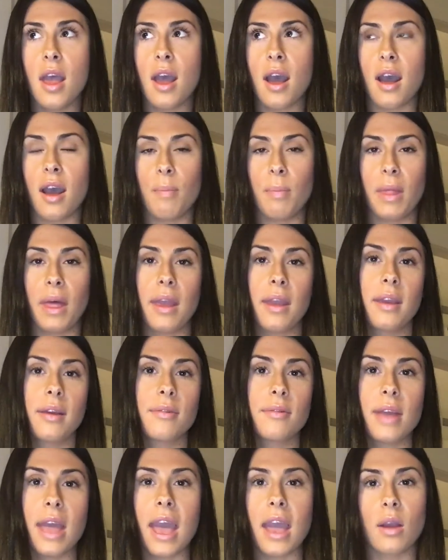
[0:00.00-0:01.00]
Like
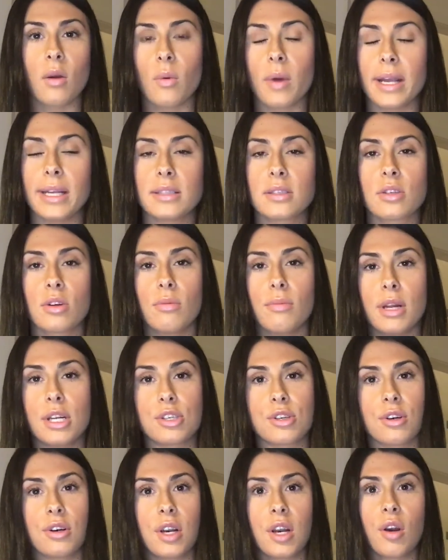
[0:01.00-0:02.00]
egg whites are
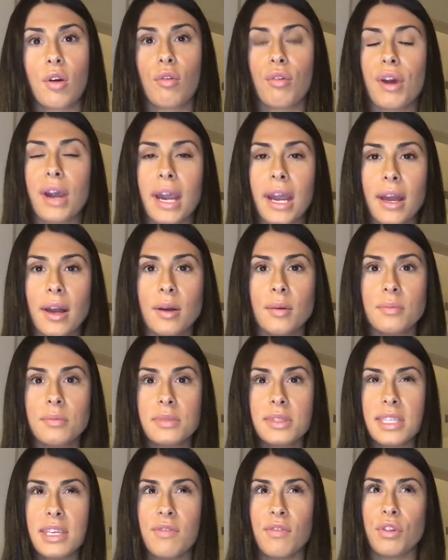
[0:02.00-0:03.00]
measured in
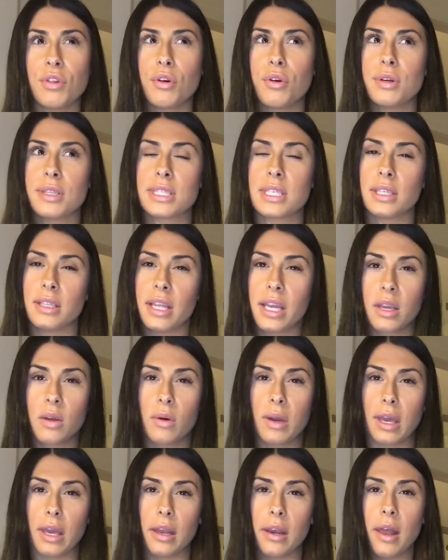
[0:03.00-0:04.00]
grams, even though it's a
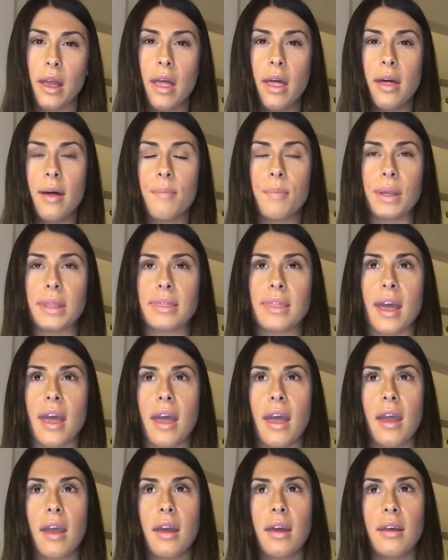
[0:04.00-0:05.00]
liquid, but
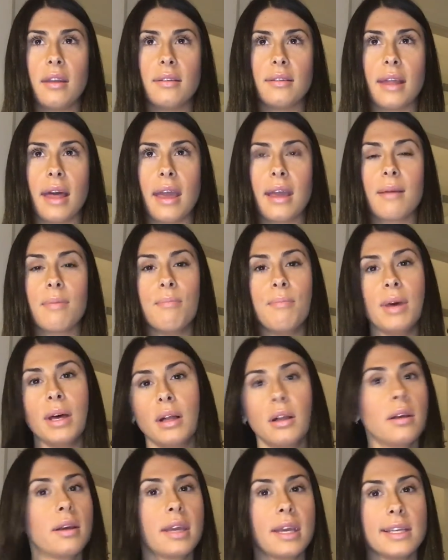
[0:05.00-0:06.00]
then like
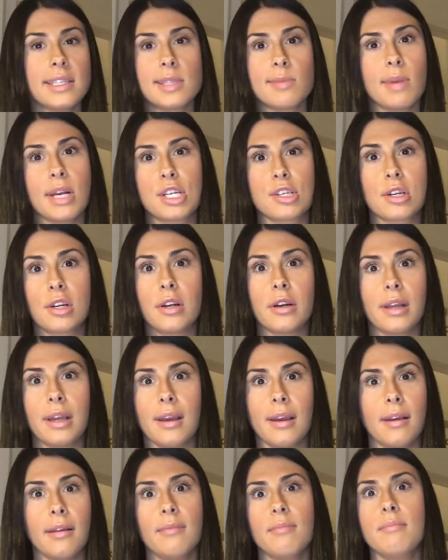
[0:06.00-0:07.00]
milk is measured
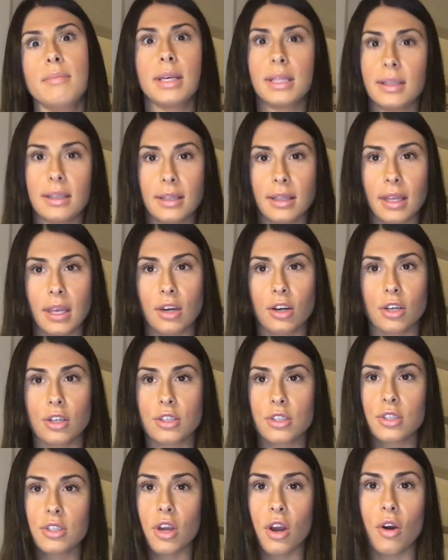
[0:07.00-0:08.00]
in milliliters.
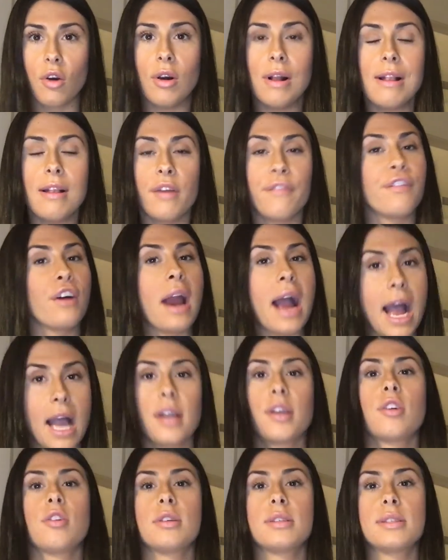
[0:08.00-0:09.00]
So for
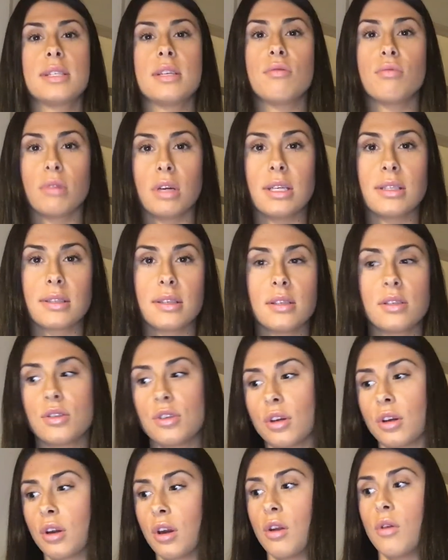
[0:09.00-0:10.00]
accuracy reasons,
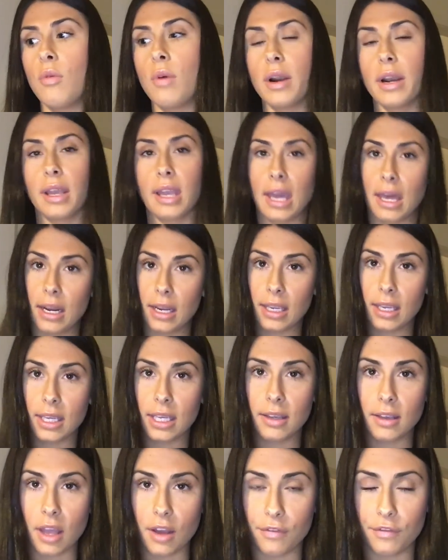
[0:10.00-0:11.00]
you're gonna wanna get
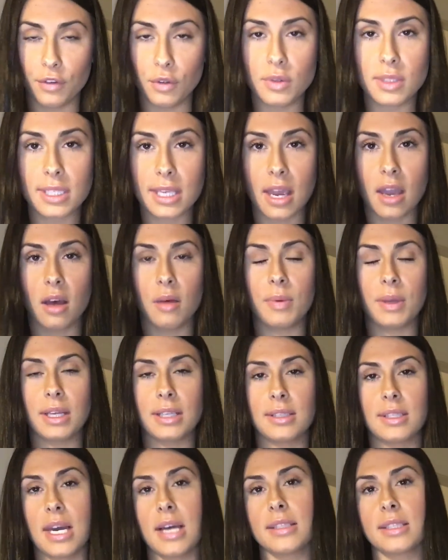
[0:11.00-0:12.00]
a food scale,
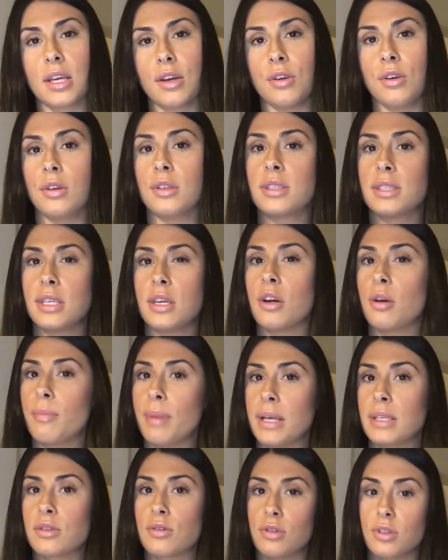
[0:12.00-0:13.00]
because that's how you'll see your
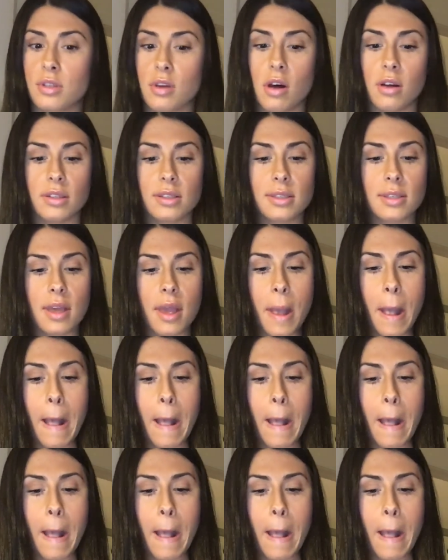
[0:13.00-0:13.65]
best results.